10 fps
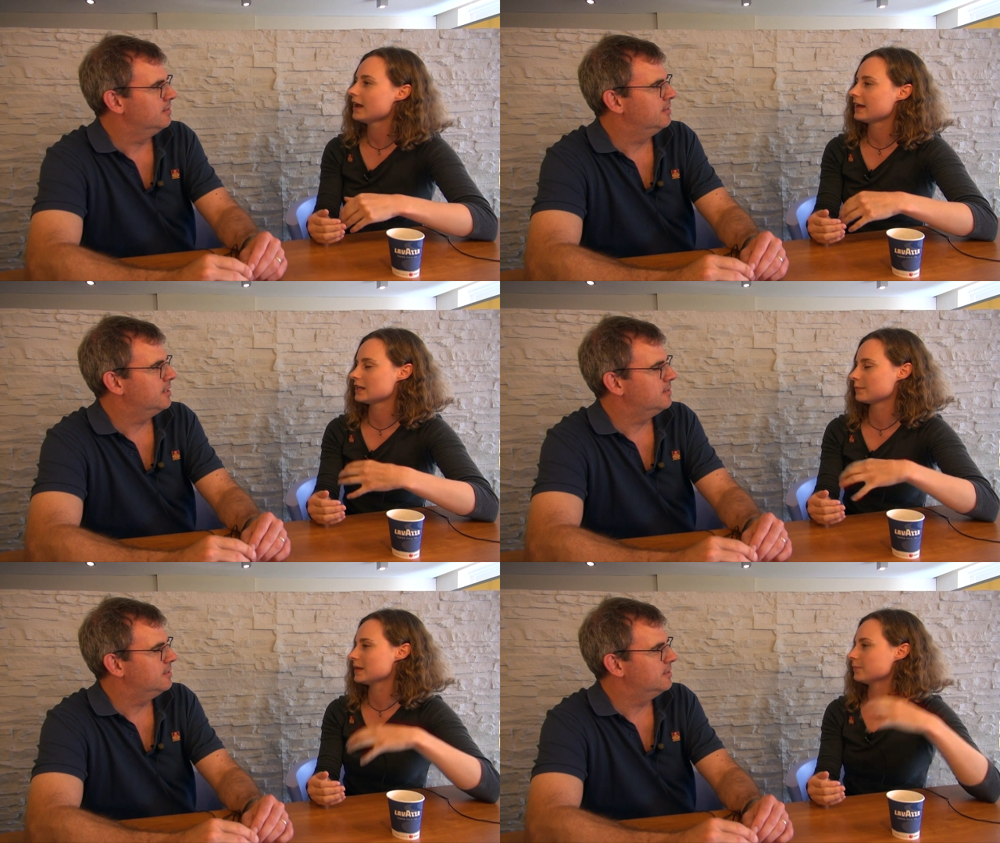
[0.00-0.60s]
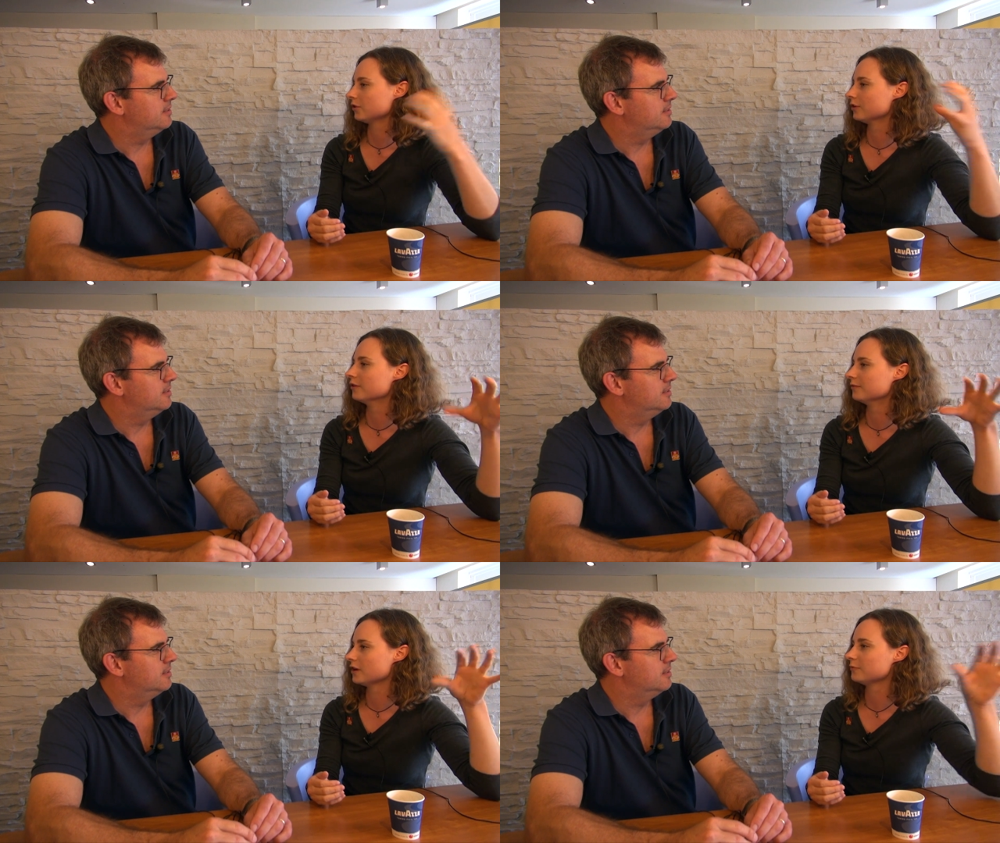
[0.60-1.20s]
Speaker 1: and they're people who
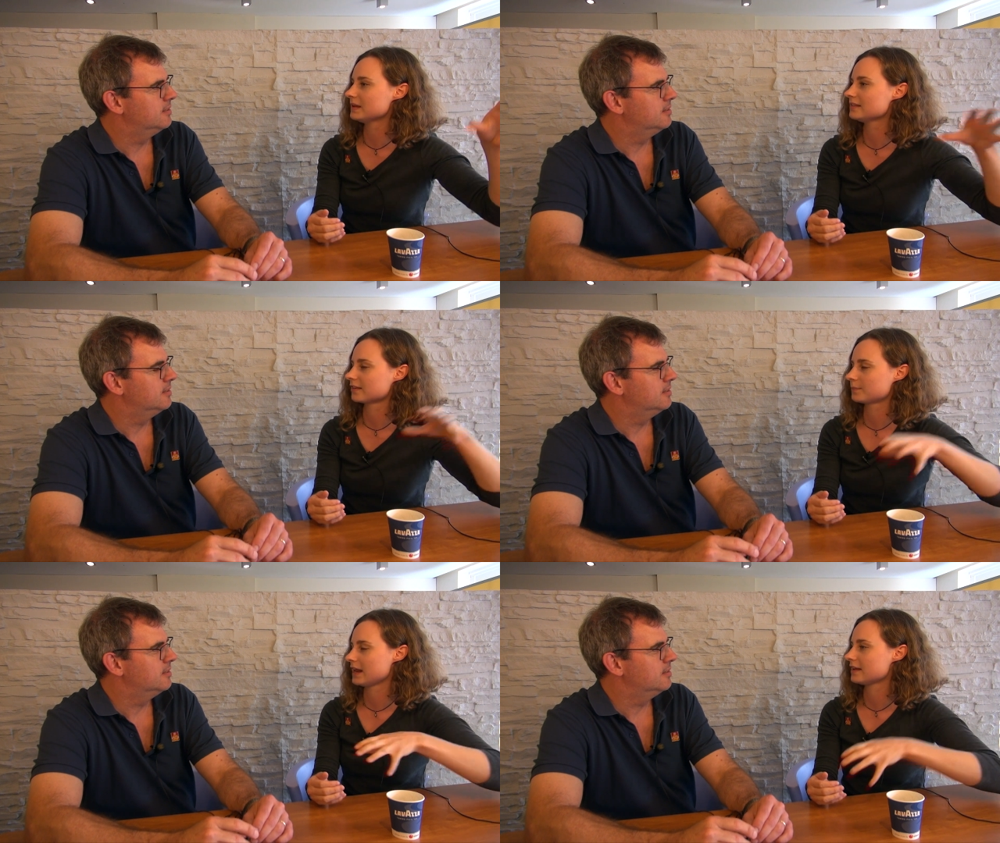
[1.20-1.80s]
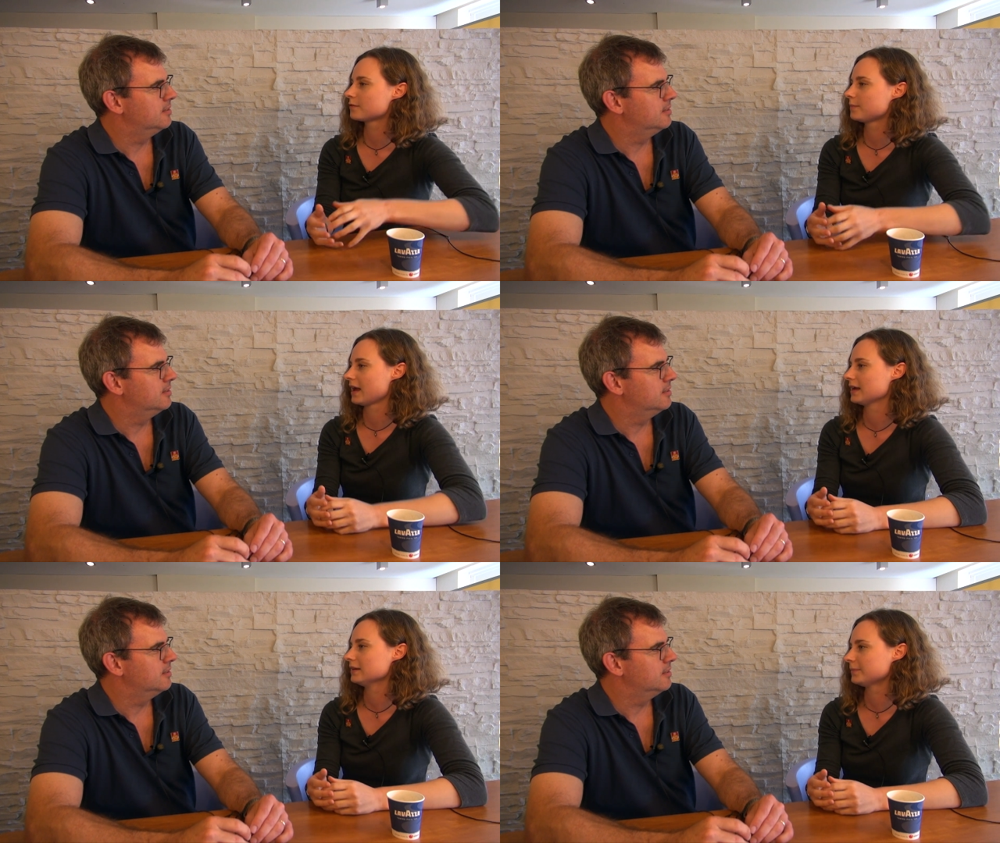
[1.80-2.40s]
have, have been displaced
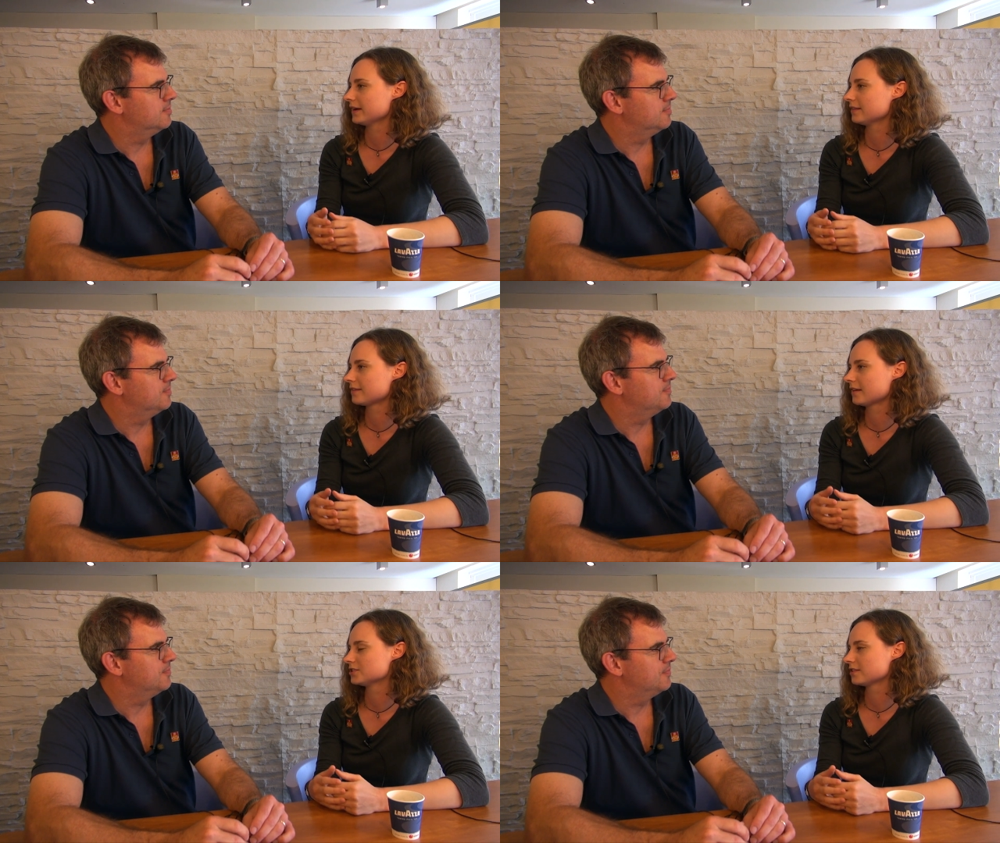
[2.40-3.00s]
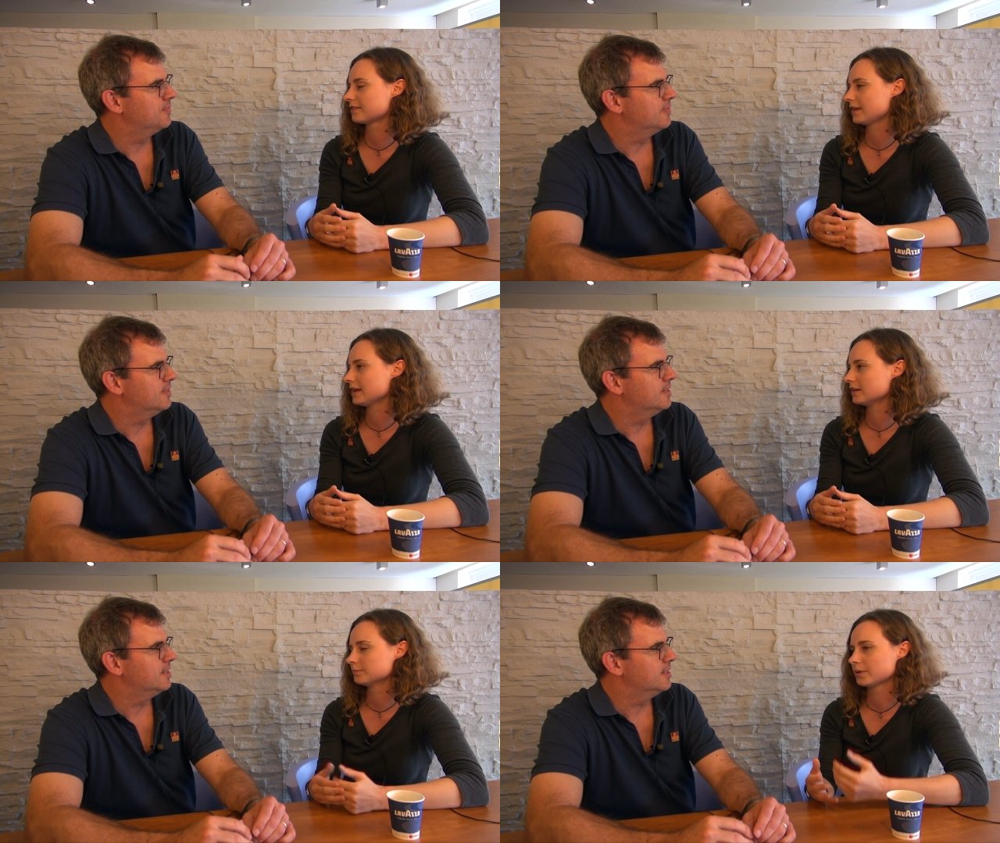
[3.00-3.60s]
by, by
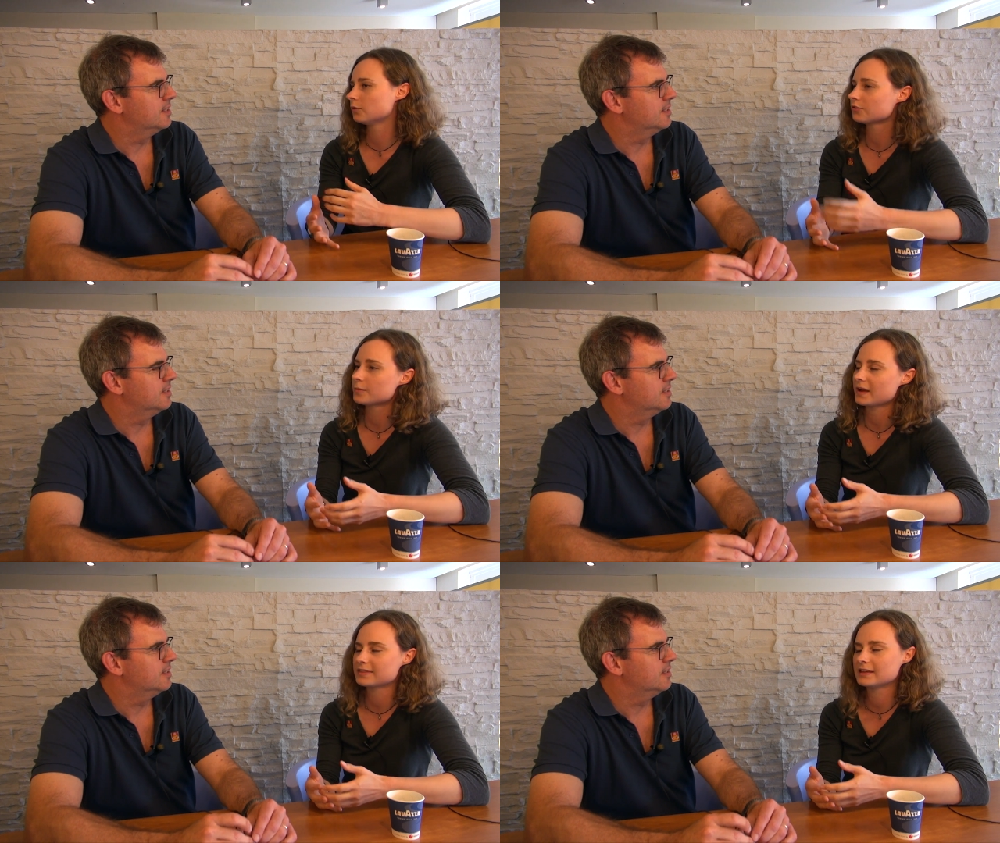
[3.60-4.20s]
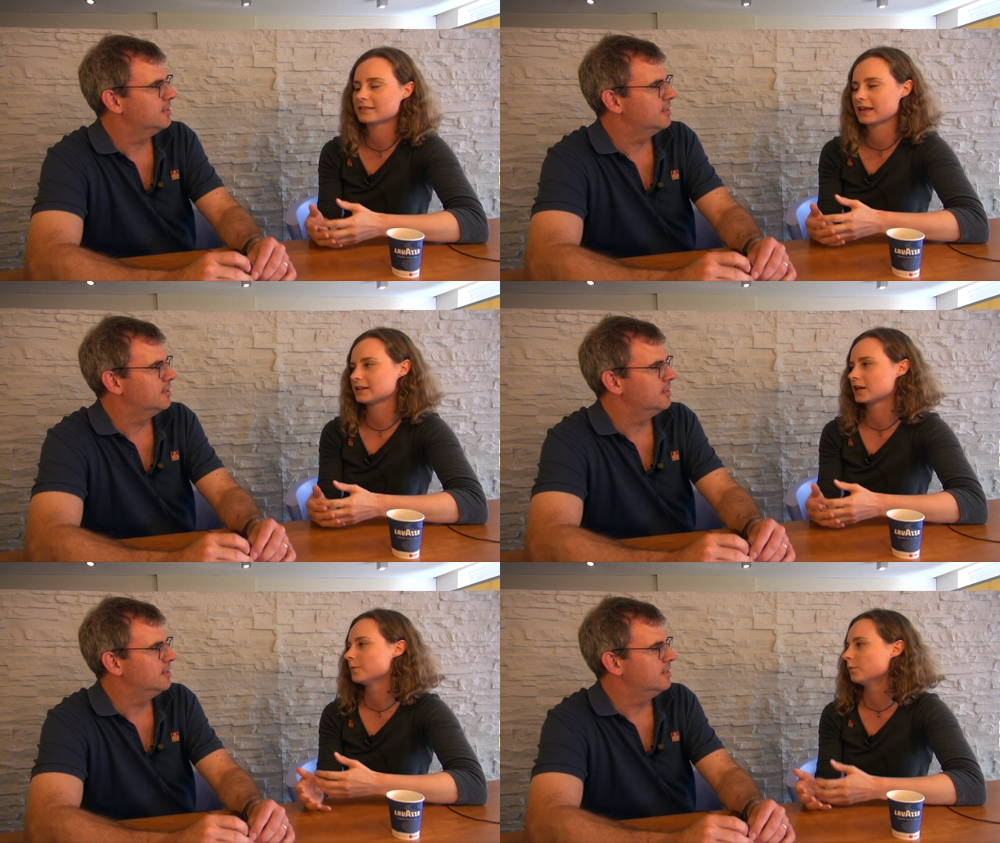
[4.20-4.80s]
insurgency, and but also by things
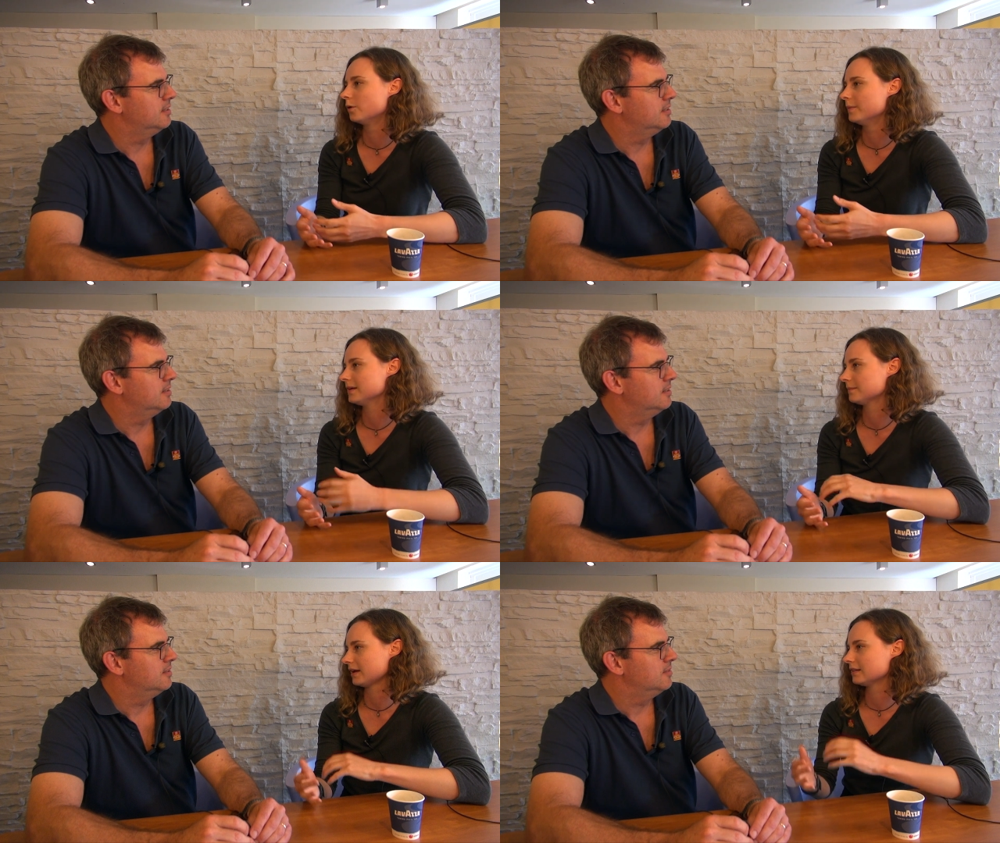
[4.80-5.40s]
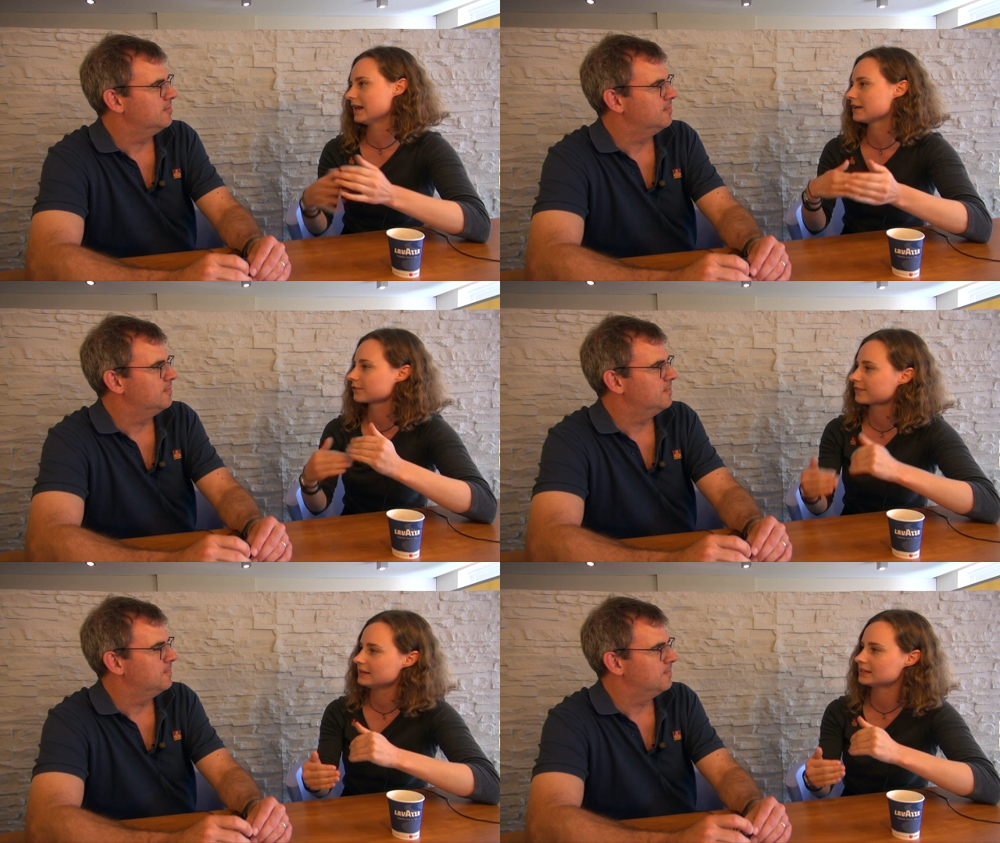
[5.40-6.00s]
like global warming, by the lake
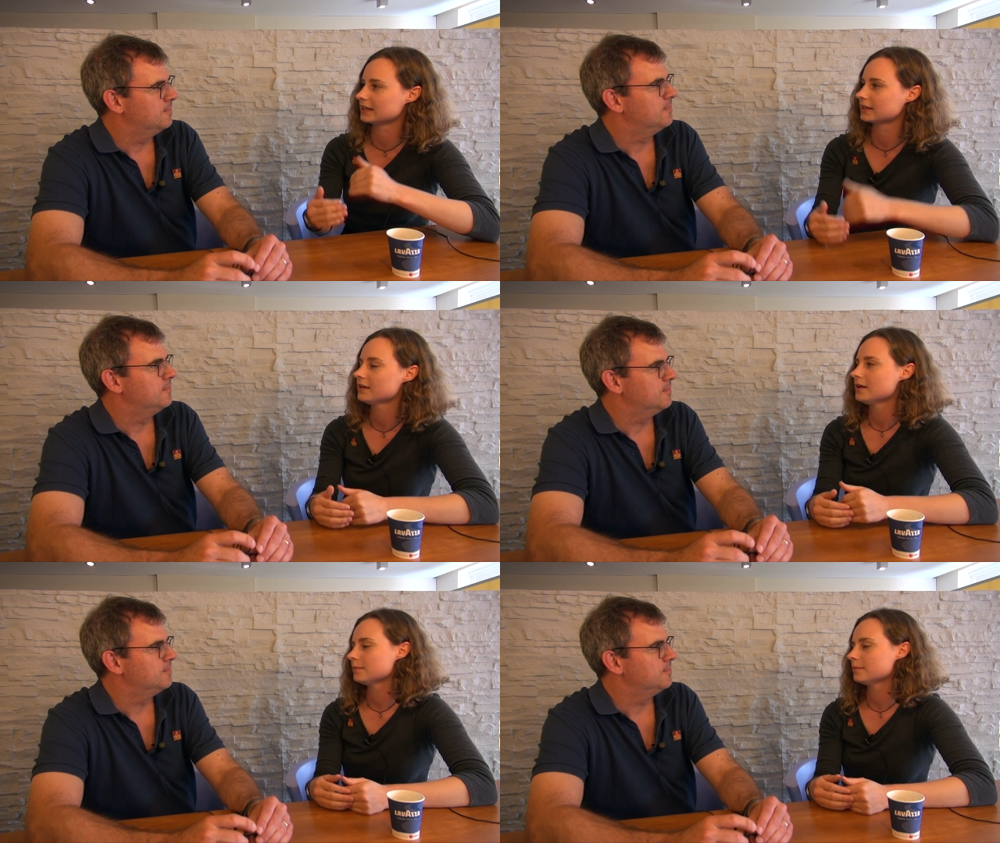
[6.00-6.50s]
receding,